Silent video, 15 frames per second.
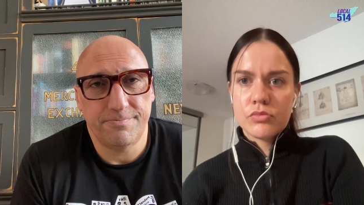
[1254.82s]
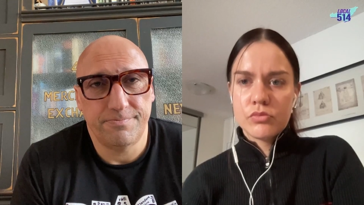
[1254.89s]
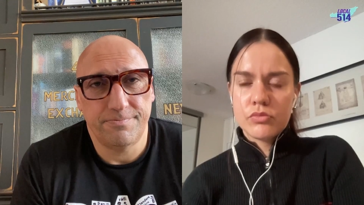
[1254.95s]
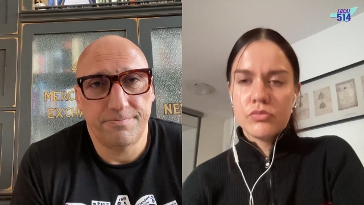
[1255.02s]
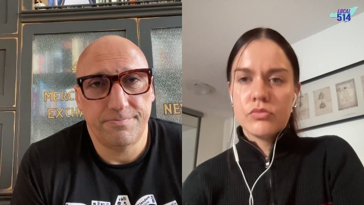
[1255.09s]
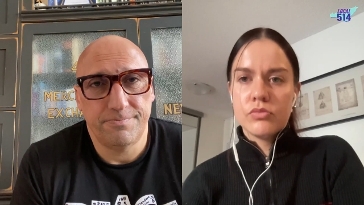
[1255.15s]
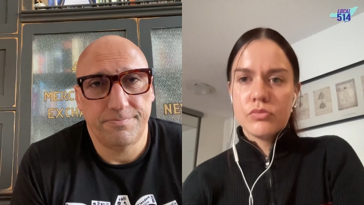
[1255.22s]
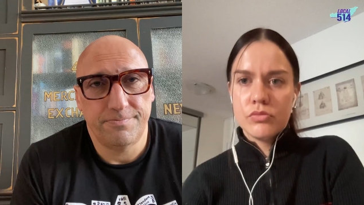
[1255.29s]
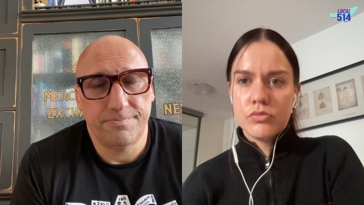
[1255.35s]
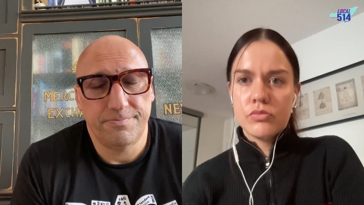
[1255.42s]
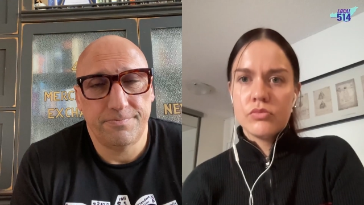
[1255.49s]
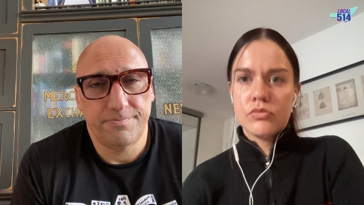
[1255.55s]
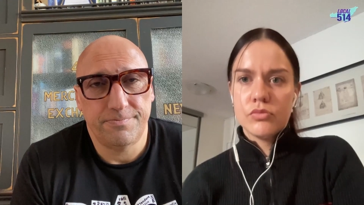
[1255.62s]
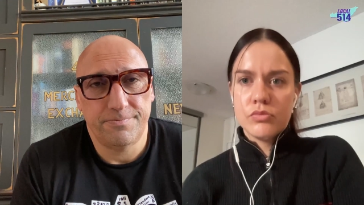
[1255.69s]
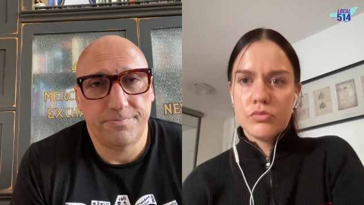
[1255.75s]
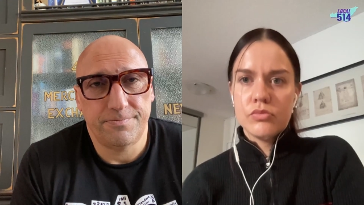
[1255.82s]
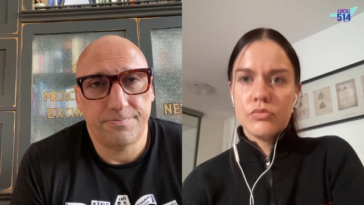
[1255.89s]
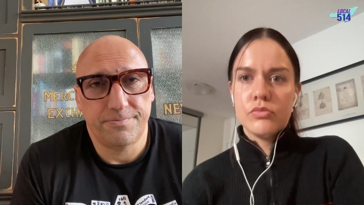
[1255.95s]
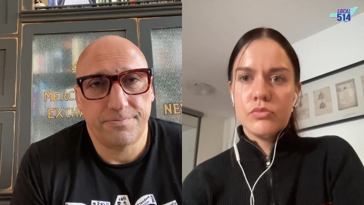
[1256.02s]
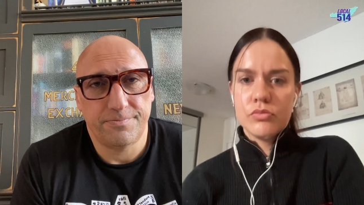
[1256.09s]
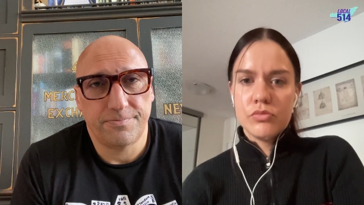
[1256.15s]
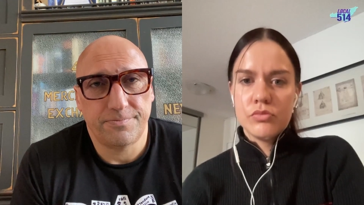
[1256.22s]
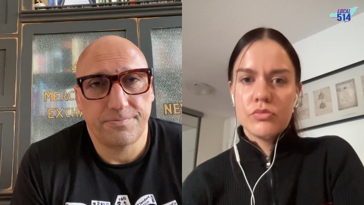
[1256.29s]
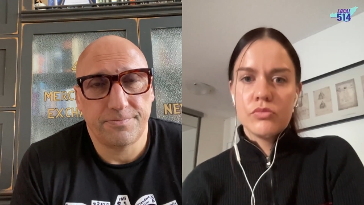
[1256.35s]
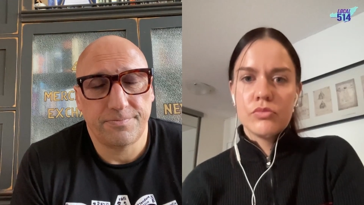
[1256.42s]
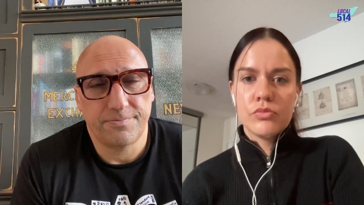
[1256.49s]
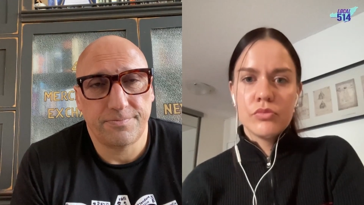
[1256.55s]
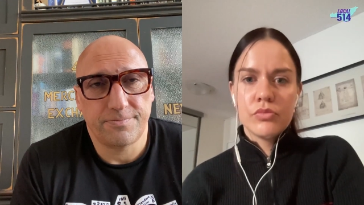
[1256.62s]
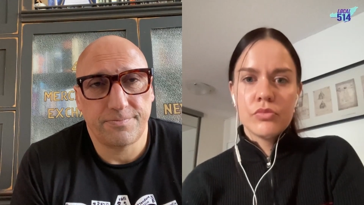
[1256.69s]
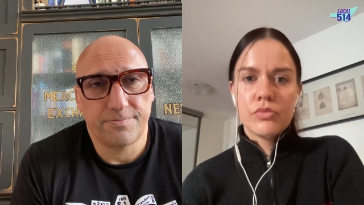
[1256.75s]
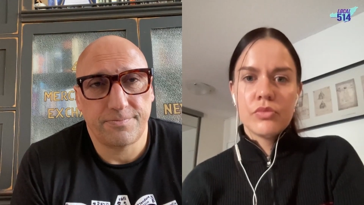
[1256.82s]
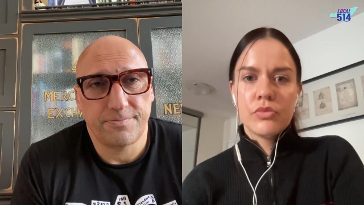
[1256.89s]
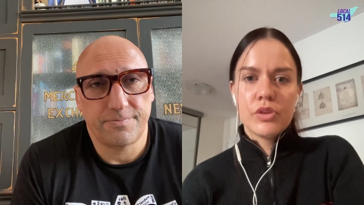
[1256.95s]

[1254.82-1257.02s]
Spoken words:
[no speech]